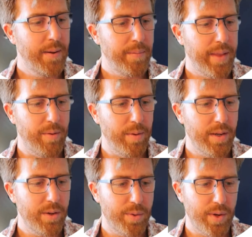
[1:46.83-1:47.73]
And what we're going
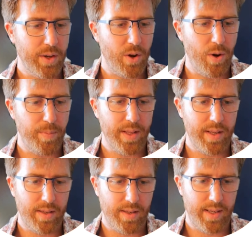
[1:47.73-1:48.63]
to do is going to copy
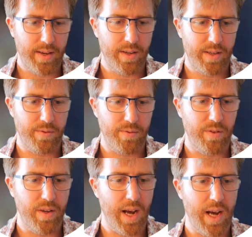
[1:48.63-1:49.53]
this series of
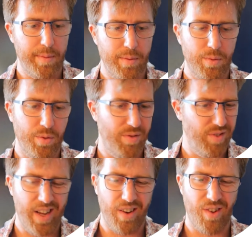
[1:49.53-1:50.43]
garbled,
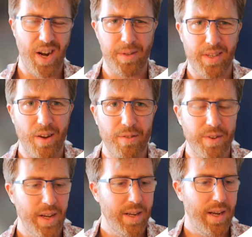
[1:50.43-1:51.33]
like random stuff,
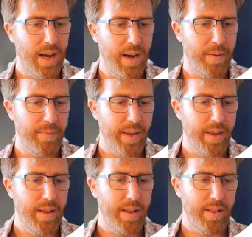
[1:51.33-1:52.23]
and
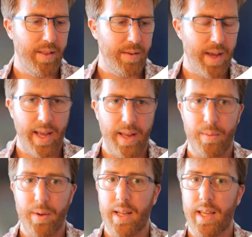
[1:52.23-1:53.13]
we're
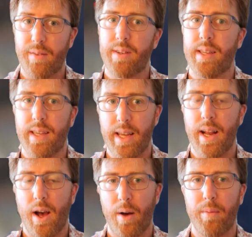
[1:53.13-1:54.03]
going to give it to
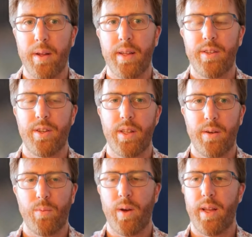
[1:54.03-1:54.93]
GitHub so that
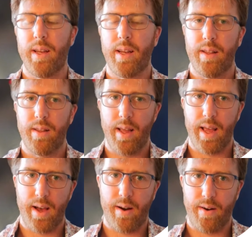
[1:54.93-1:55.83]
when
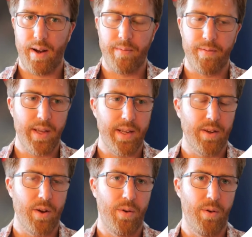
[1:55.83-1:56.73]
our VS
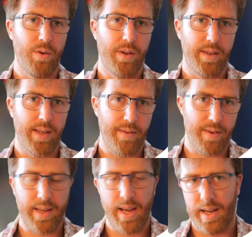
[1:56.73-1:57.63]
Code dev
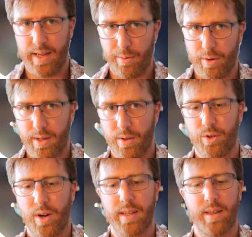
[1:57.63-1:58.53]
container WSL
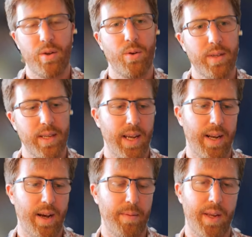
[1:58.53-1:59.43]
tries to talk to
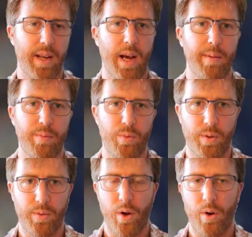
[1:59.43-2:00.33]
GitHub, GitHub
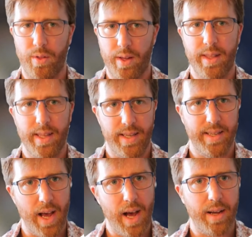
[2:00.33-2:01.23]
will know that this is
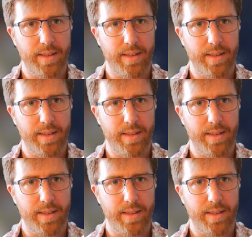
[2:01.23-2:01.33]
us